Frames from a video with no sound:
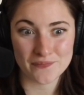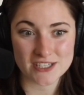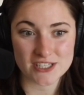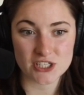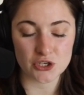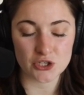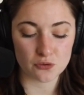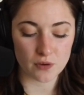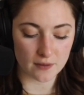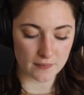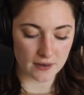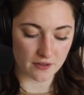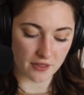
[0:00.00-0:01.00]
to run a
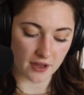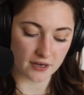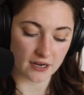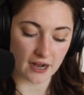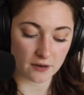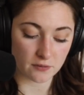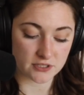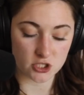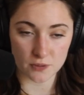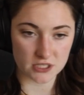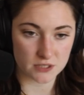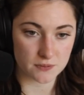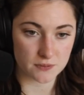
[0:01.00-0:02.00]
marathon and I was super
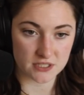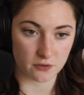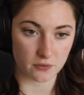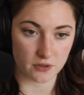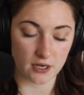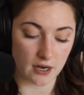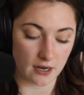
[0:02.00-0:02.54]
specific with it,